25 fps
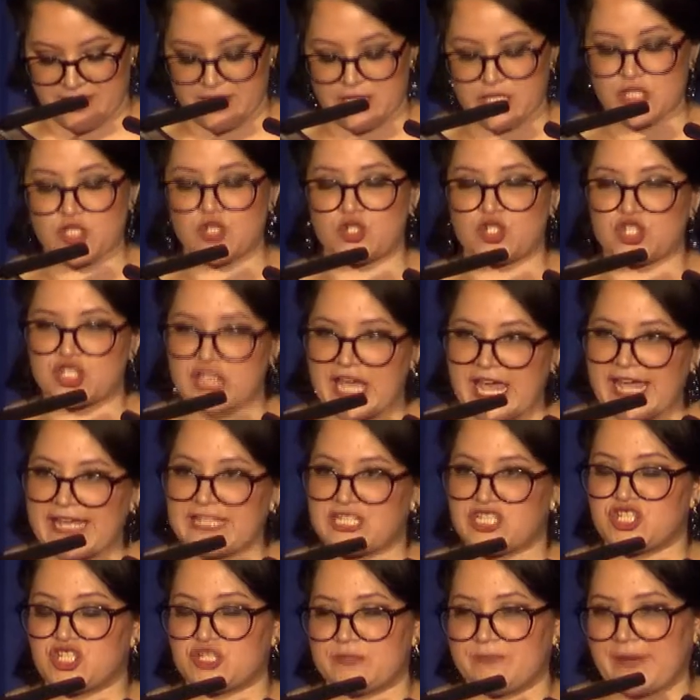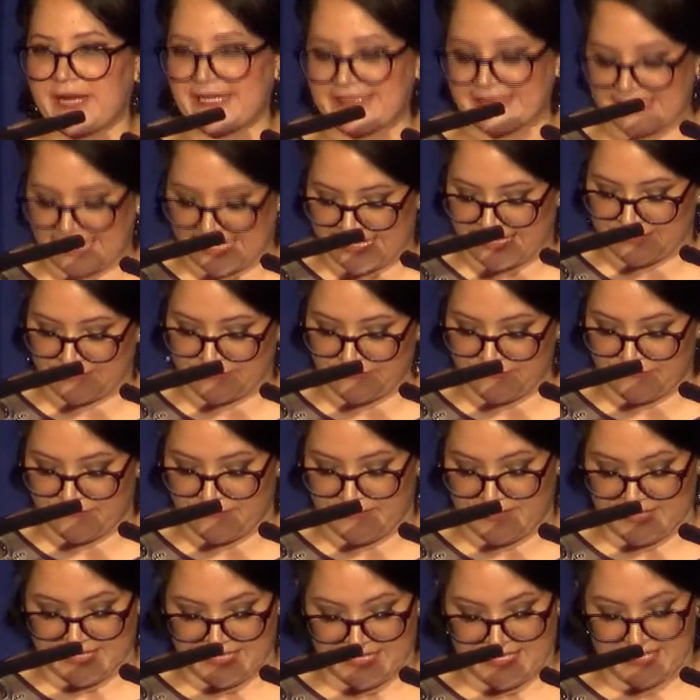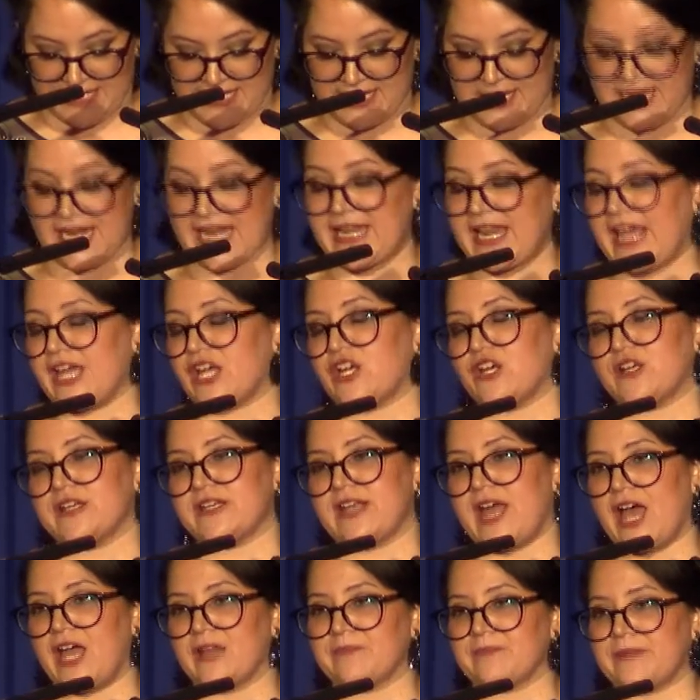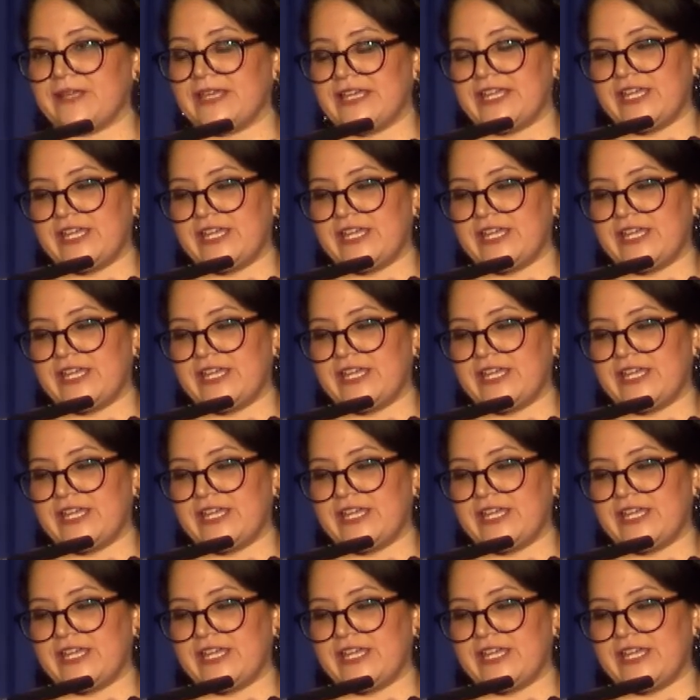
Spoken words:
You changed my life, and I could not be